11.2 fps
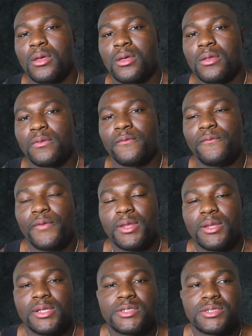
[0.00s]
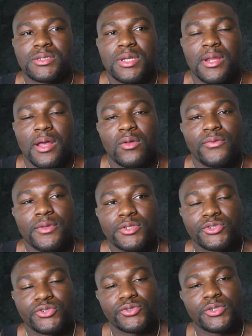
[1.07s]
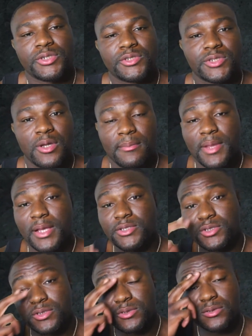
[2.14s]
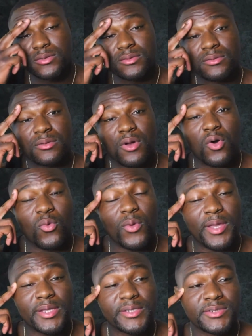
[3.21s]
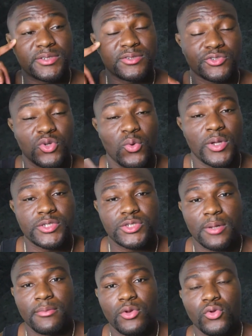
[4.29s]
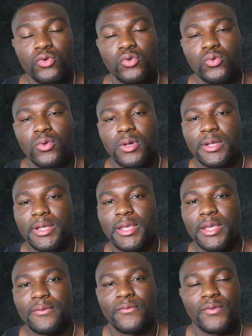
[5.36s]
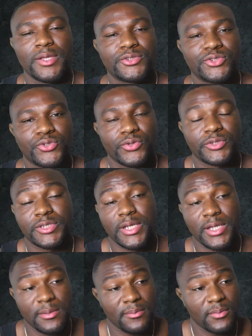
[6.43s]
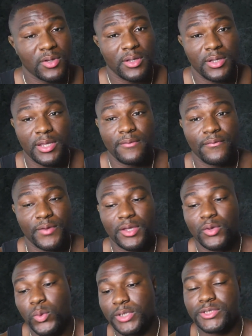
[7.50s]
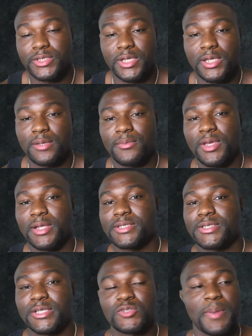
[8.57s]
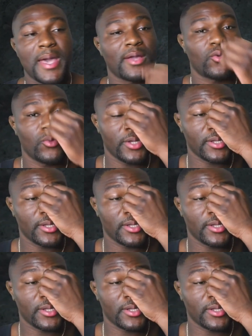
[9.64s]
The fitness and health industry is something there's always some new get fit scheme, get fit quick scheme, get a six pack quick.